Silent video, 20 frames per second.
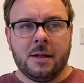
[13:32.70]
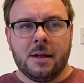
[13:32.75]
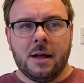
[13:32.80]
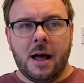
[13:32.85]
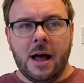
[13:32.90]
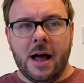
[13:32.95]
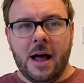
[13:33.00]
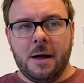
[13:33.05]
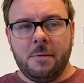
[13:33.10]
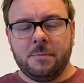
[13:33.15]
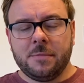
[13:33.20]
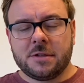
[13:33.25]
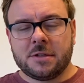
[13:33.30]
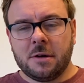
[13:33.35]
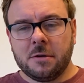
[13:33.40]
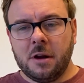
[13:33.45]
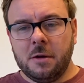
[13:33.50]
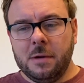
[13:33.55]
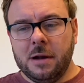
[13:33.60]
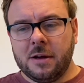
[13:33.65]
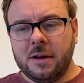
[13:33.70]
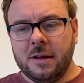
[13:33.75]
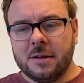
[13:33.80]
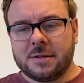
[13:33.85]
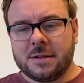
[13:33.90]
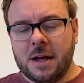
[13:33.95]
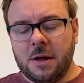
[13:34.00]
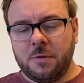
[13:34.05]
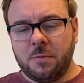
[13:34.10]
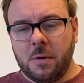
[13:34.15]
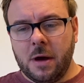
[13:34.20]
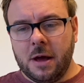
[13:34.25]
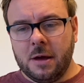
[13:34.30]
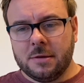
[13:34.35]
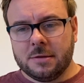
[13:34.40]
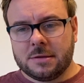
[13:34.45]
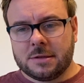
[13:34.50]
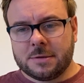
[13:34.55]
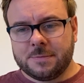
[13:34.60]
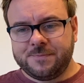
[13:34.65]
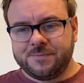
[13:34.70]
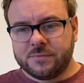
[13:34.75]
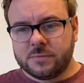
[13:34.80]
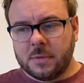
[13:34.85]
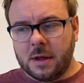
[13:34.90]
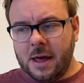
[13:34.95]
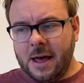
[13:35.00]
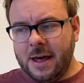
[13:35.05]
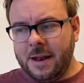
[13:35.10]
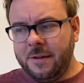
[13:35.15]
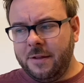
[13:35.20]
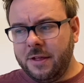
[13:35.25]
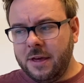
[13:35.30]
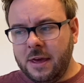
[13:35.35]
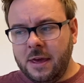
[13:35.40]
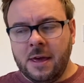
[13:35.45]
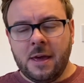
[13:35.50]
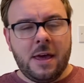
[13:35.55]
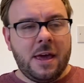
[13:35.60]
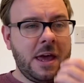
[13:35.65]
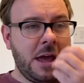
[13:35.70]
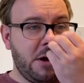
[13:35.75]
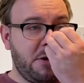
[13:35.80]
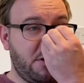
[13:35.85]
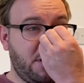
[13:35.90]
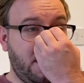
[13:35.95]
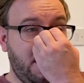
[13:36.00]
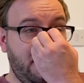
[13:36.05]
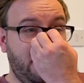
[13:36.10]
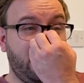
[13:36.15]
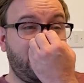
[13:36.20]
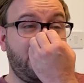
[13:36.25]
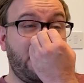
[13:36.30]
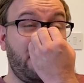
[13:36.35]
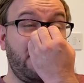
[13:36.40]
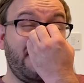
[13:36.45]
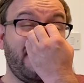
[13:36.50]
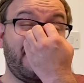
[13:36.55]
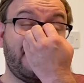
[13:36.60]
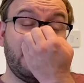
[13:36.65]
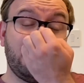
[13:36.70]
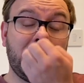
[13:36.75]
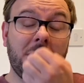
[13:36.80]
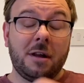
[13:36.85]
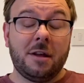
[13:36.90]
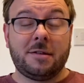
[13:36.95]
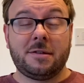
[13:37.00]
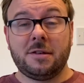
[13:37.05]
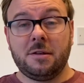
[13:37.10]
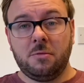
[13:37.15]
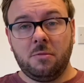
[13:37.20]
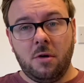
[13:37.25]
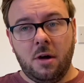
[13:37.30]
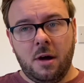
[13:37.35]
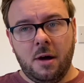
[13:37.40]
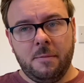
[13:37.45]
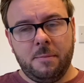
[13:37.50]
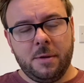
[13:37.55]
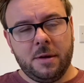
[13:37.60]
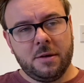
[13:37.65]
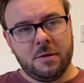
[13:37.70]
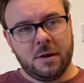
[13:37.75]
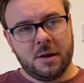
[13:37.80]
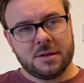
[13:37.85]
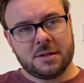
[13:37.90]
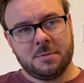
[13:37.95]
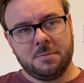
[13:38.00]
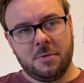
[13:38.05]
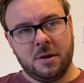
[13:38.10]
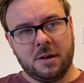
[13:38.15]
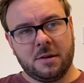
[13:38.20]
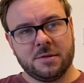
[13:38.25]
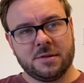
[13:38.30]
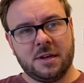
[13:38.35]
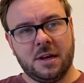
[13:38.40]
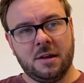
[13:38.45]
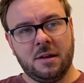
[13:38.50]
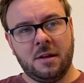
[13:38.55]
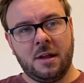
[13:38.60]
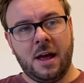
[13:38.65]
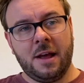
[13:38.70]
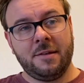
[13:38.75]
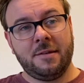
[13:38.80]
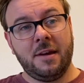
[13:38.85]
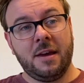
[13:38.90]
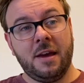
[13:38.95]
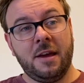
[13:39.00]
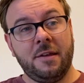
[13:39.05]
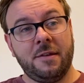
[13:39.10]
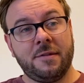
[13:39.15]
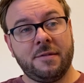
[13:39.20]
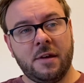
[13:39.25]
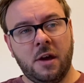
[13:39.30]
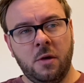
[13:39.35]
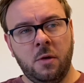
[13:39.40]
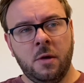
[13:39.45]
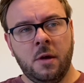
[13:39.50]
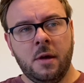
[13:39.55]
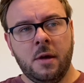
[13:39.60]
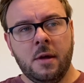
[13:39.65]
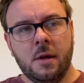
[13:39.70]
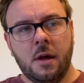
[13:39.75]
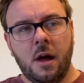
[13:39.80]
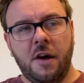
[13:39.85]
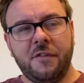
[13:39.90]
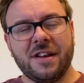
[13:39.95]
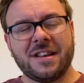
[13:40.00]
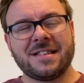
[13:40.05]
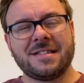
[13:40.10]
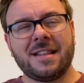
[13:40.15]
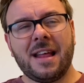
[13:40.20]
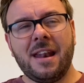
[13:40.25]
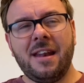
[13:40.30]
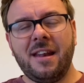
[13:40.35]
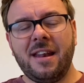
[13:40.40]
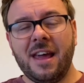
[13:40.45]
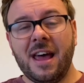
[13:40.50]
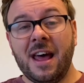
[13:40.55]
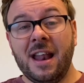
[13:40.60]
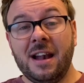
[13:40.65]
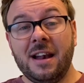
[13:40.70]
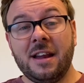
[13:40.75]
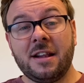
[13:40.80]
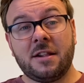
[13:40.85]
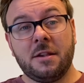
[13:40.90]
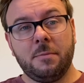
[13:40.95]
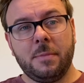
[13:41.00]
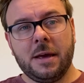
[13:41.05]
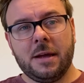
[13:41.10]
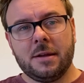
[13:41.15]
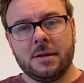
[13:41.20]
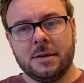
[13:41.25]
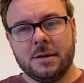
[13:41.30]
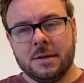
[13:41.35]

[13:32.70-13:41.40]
So I'm going to be looking at South Wales, and the era is very similar to what I've been doing at St Michael's Hill as it is. So I've extended it a little bit.